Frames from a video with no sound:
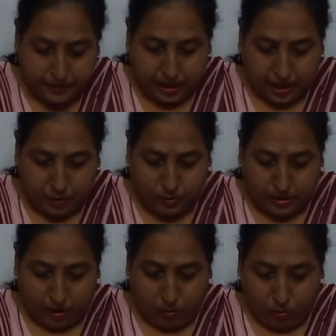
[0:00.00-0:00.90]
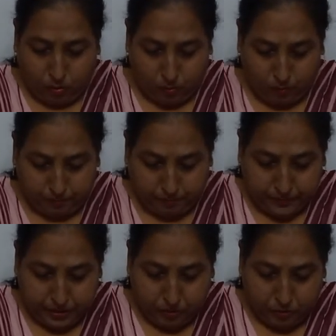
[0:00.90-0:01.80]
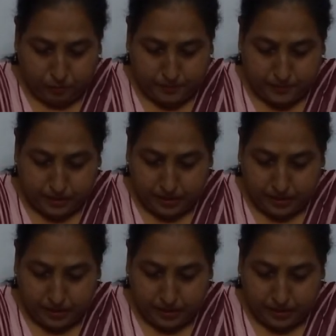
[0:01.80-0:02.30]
iota. Oh, oops.